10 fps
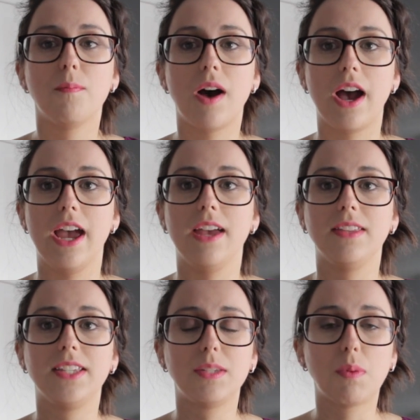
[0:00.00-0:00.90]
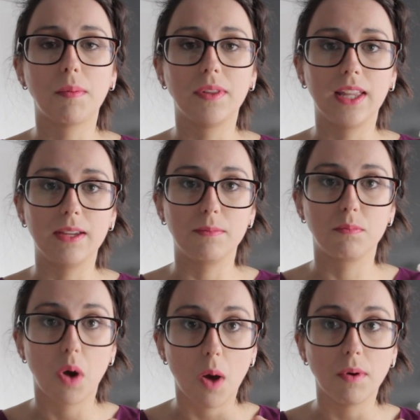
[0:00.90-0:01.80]
This is
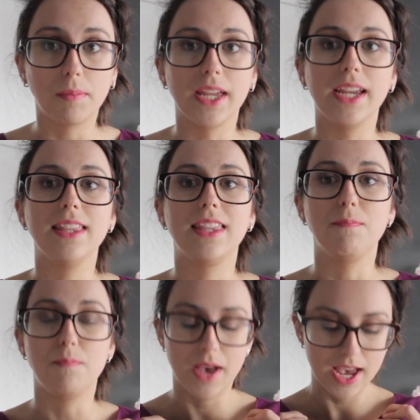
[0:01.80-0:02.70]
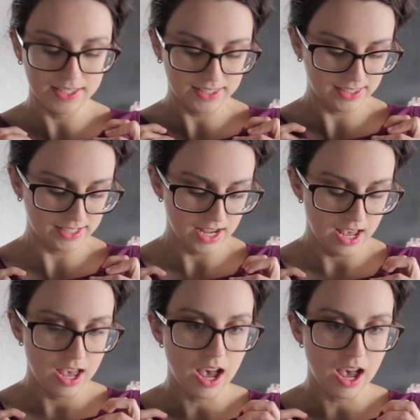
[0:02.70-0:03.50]
probably the best